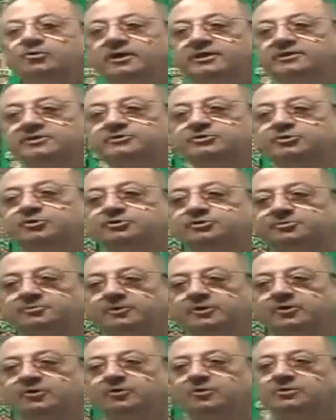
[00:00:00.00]
What is
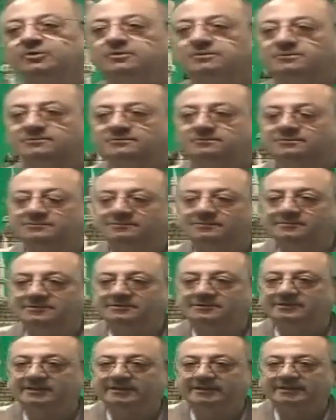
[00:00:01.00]
yushbihu?
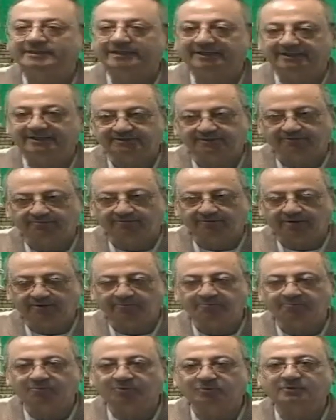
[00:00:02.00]
It is a
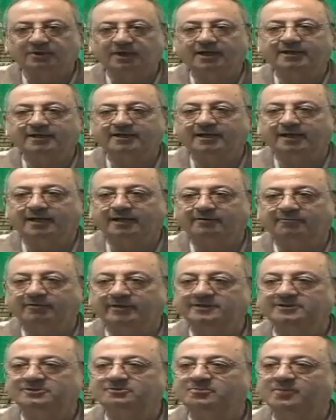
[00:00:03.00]
verb, mudariya.
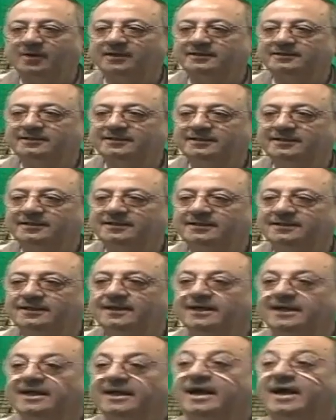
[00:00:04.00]
What is madi?
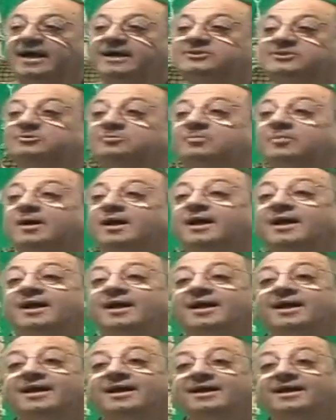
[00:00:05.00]

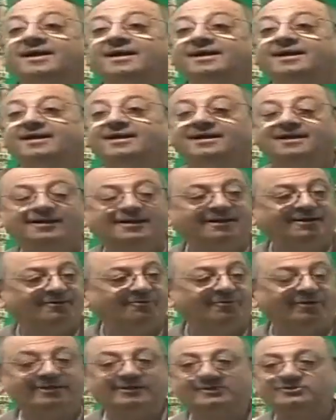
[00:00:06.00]
Ashbaha.
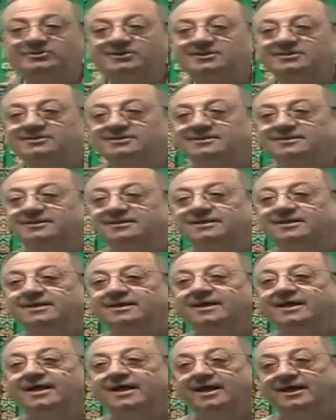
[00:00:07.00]
What is it?
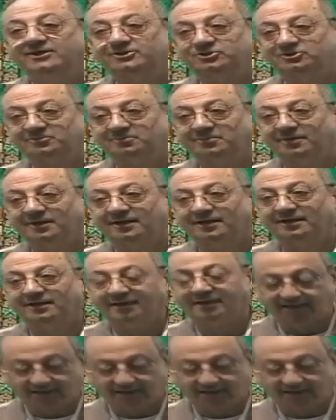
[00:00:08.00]
Ashbaha.